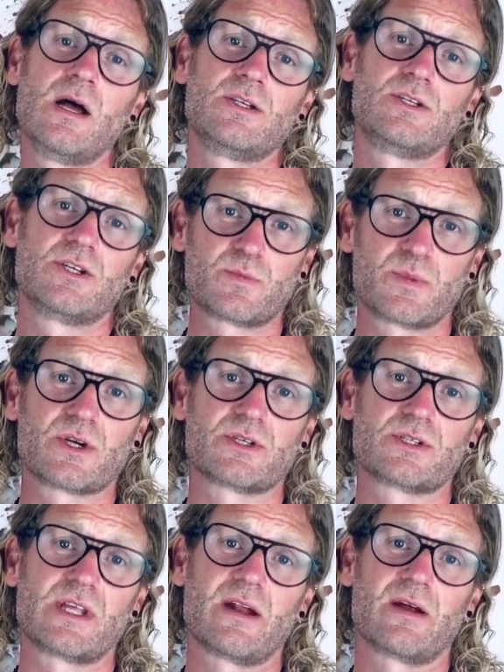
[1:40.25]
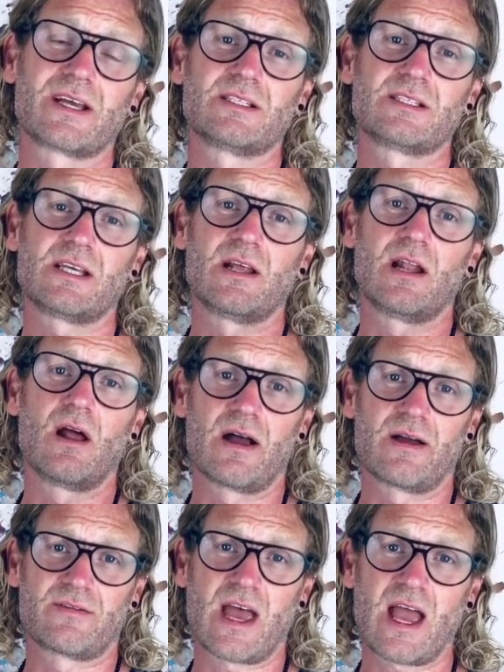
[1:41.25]
just because then I can see the lie
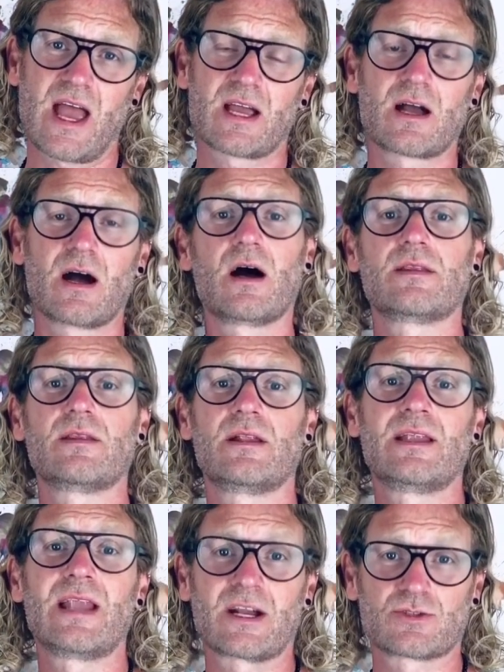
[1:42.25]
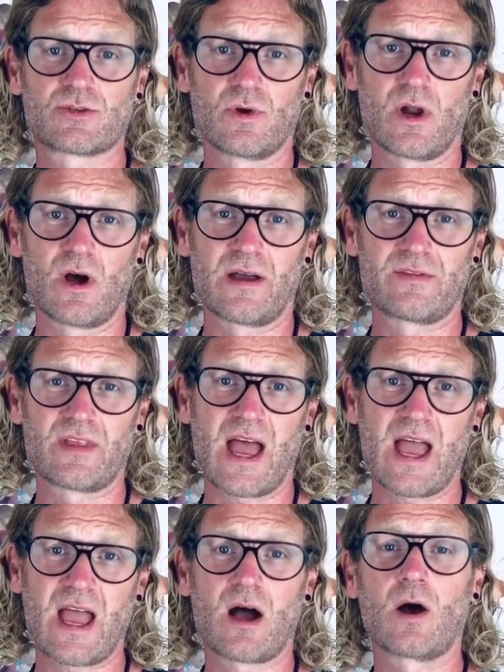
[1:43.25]
of the haircut and the natural lie of the
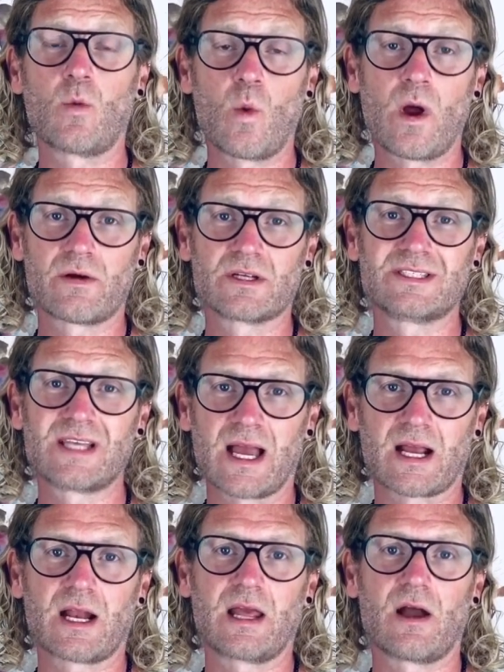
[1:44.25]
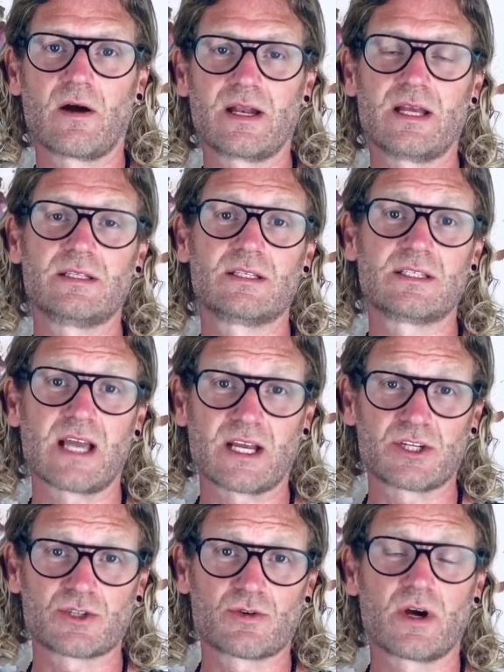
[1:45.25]
hair and where exactly I need to
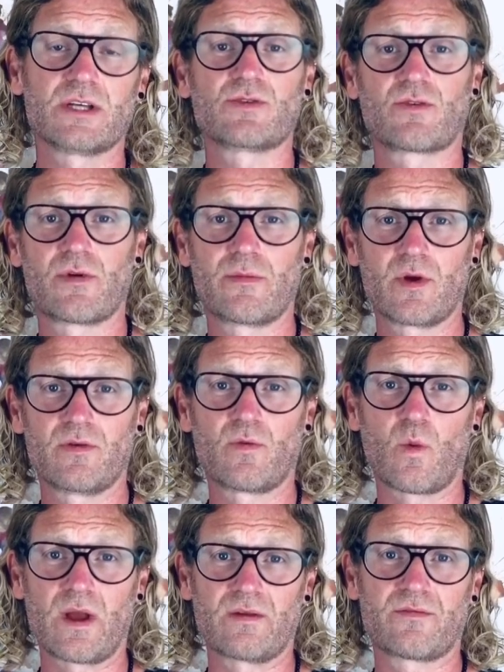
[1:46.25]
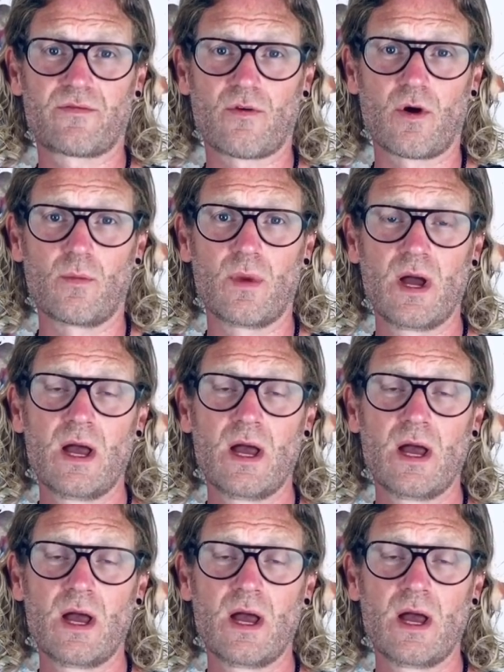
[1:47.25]
texturize or remove weight from.